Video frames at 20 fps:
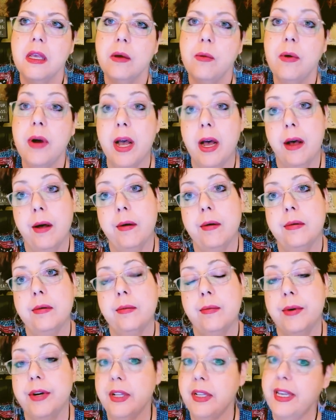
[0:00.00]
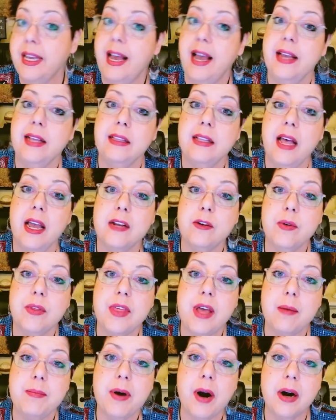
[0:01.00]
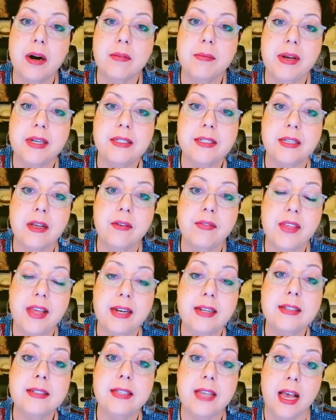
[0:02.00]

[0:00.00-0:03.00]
well, really, I aligned with that part of myself that is